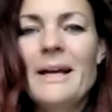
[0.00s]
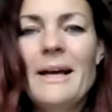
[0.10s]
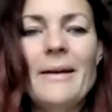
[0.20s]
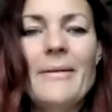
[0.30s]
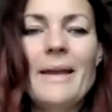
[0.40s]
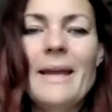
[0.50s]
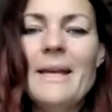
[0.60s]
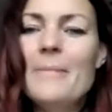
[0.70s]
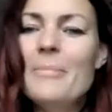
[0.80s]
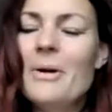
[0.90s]

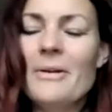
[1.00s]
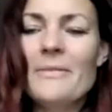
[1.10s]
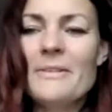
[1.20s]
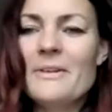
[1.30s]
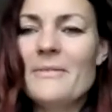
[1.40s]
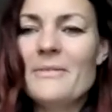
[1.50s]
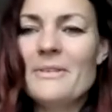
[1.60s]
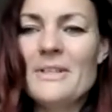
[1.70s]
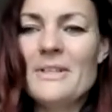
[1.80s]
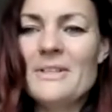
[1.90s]
Any part of this
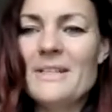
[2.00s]
conversation